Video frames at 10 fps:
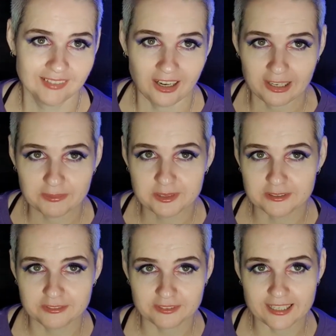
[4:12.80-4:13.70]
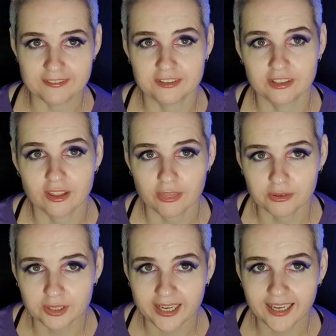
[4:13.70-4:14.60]
I would have ever
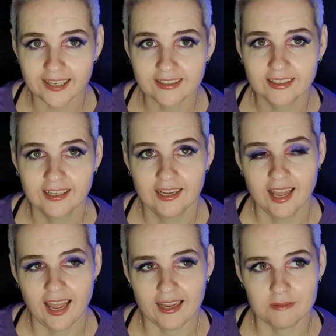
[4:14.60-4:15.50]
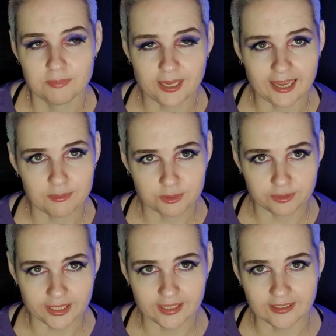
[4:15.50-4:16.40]
thought I had. And being able to
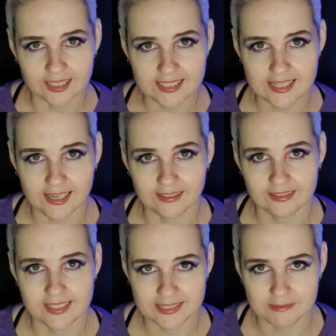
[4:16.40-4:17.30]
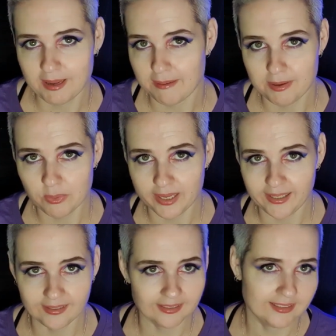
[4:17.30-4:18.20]
recognize that doesn't make me weak.
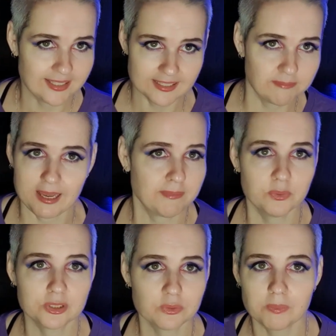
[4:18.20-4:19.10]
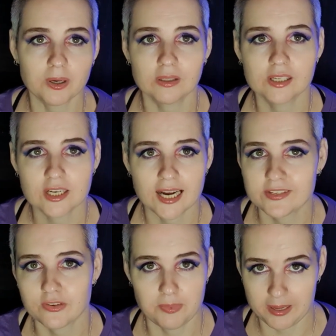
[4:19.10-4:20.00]
It doesn't make me want to apologise
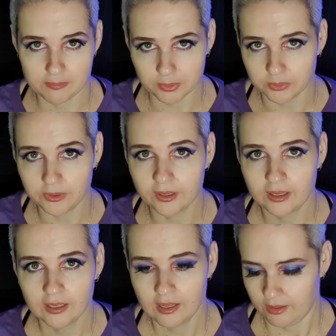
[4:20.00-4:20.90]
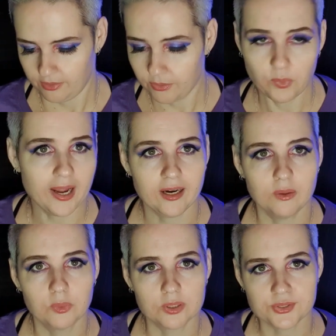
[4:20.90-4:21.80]
for being born the way I
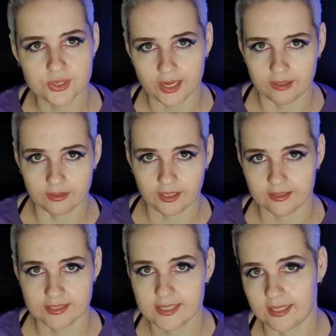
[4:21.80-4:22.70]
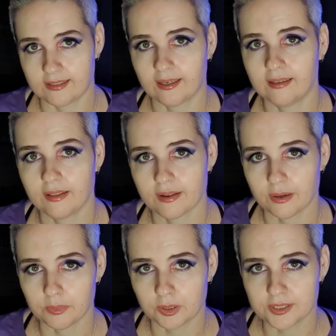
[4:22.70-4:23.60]
was and in the skin colour that I
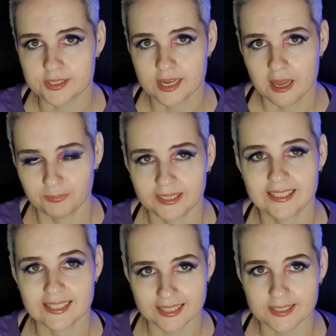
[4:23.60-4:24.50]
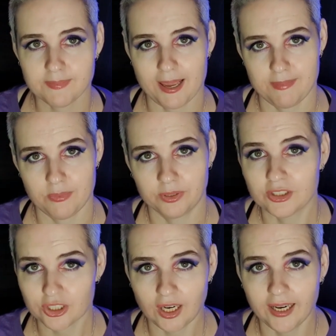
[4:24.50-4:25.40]
was. But it does make me want
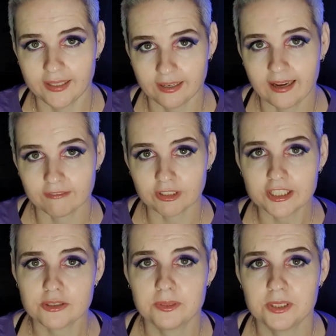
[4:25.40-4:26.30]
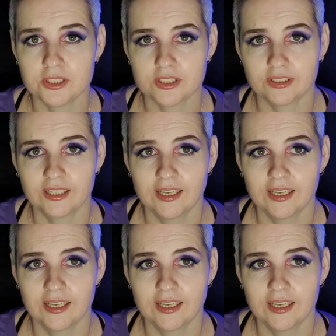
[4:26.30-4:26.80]
to try and have retribution